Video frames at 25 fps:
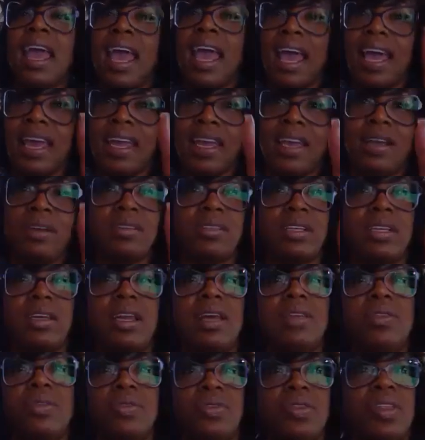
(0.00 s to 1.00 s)
And here's
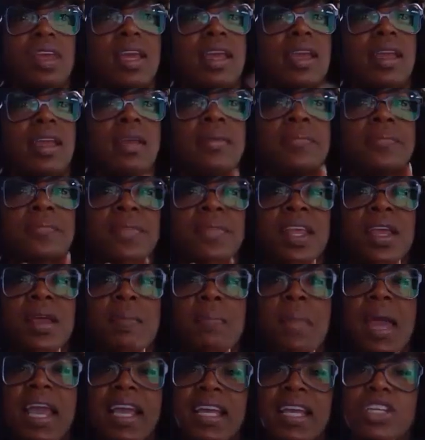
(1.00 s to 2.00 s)
another thing,
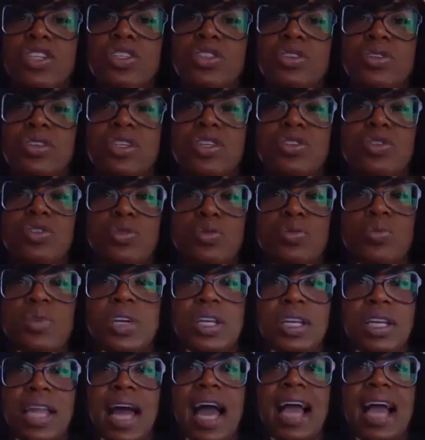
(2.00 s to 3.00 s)
making sure that you
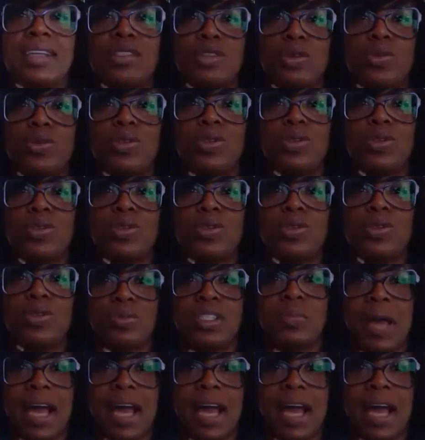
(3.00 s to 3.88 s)
realize who you're